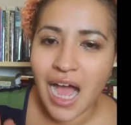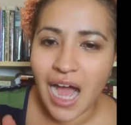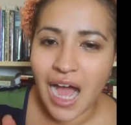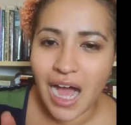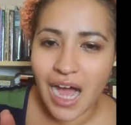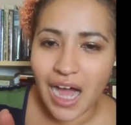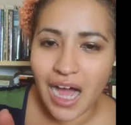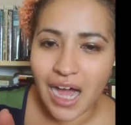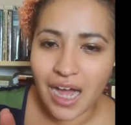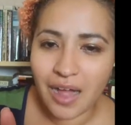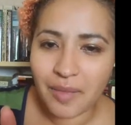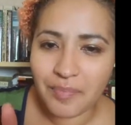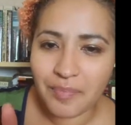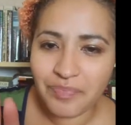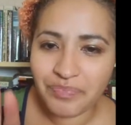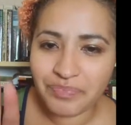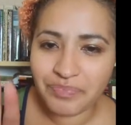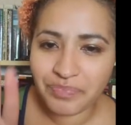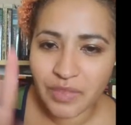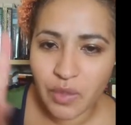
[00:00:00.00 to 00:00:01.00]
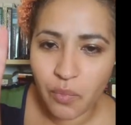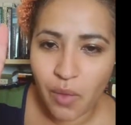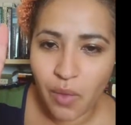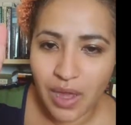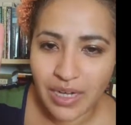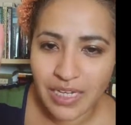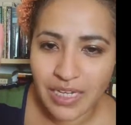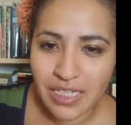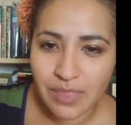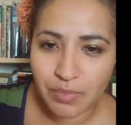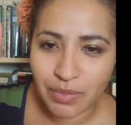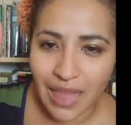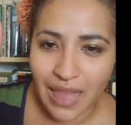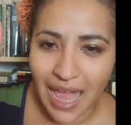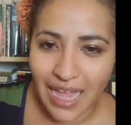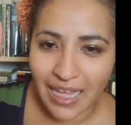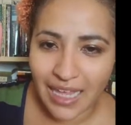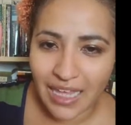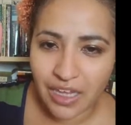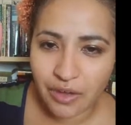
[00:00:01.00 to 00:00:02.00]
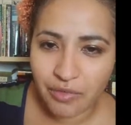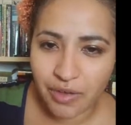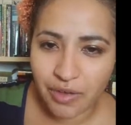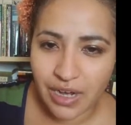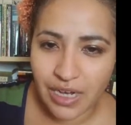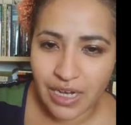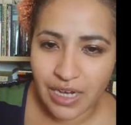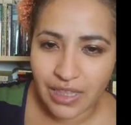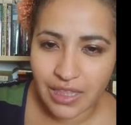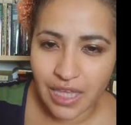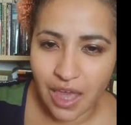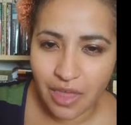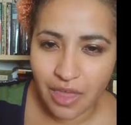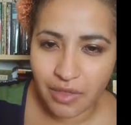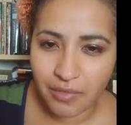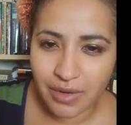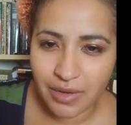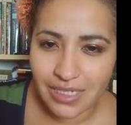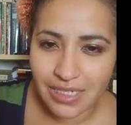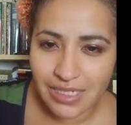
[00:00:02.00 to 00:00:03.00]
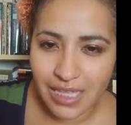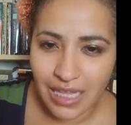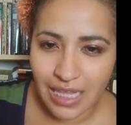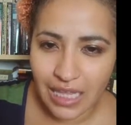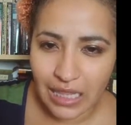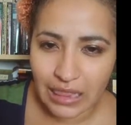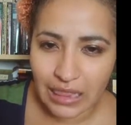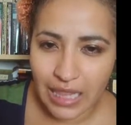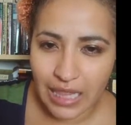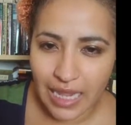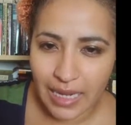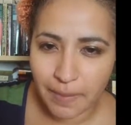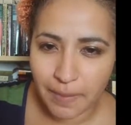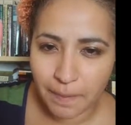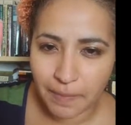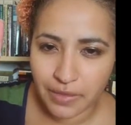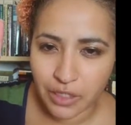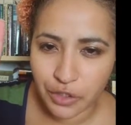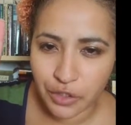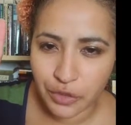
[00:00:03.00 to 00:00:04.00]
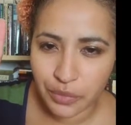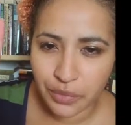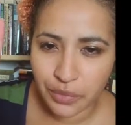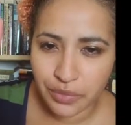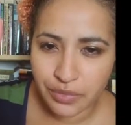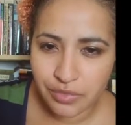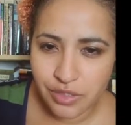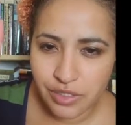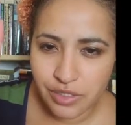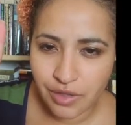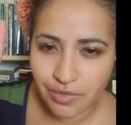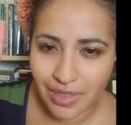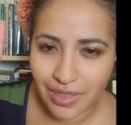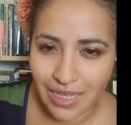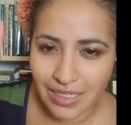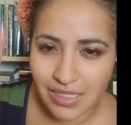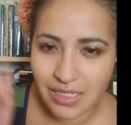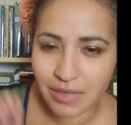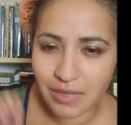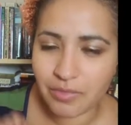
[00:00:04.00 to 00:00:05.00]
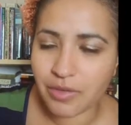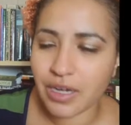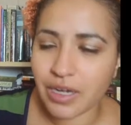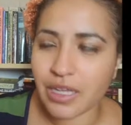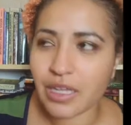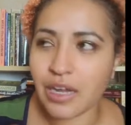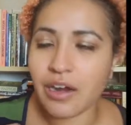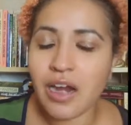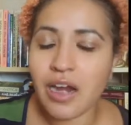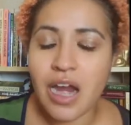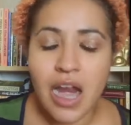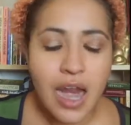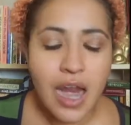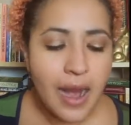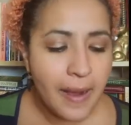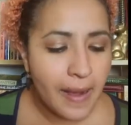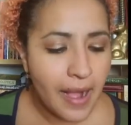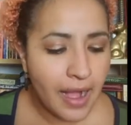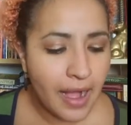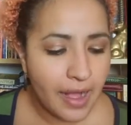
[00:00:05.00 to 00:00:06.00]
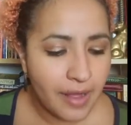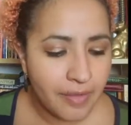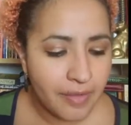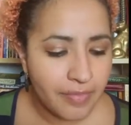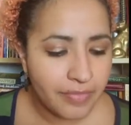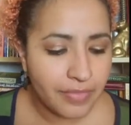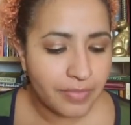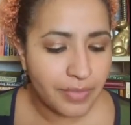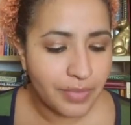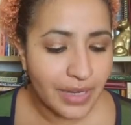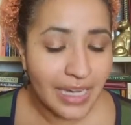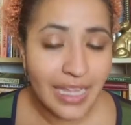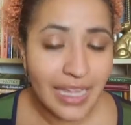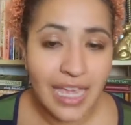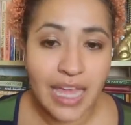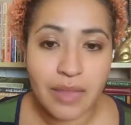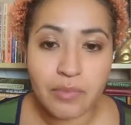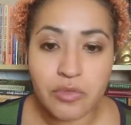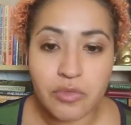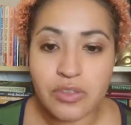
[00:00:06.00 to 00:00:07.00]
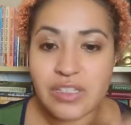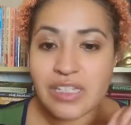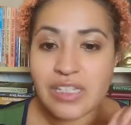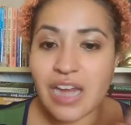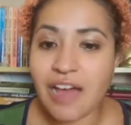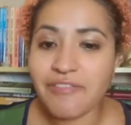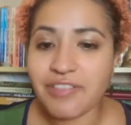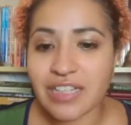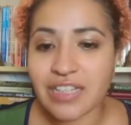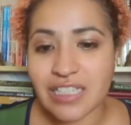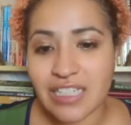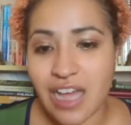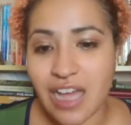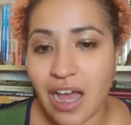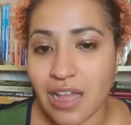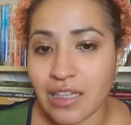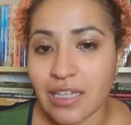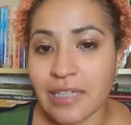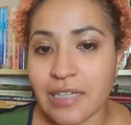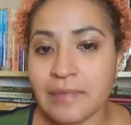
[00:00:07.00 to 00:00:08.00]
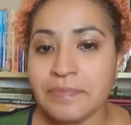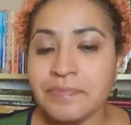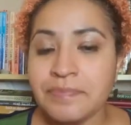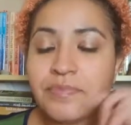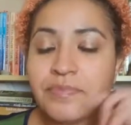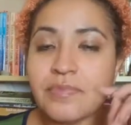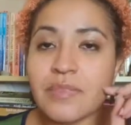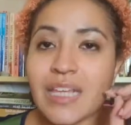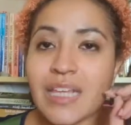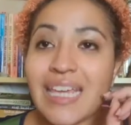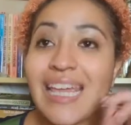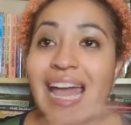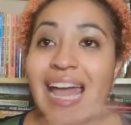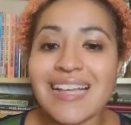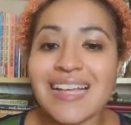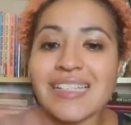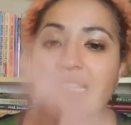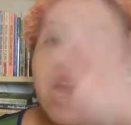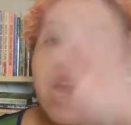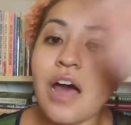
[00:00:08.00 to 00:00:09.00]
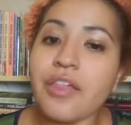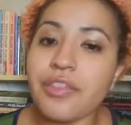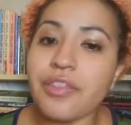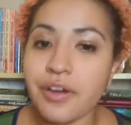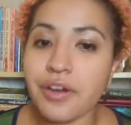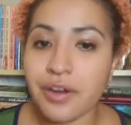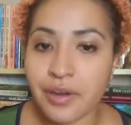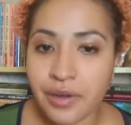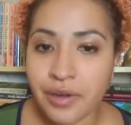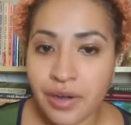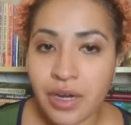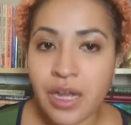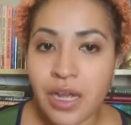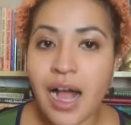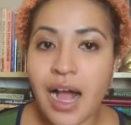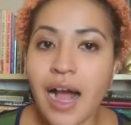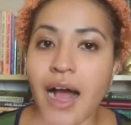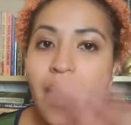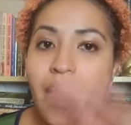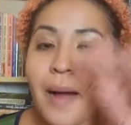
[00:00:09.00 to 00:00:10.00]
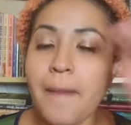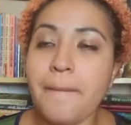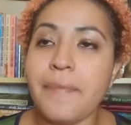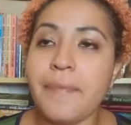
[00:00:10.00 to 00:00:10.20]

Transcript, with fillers: um, one is black and green and the other one is like a light blue. So that's them right there. Um, but again, Moustafa Gadalla, he has other um,